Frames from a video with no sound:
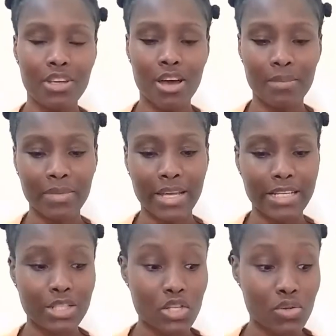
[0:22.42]

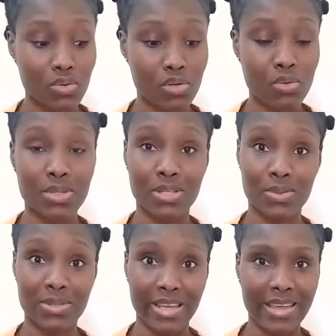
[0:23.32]
guided to shoot it
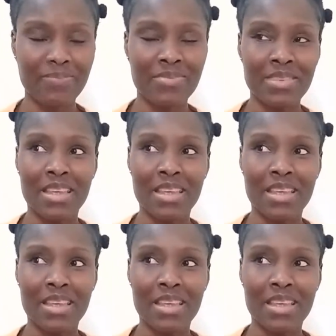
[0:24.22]
today.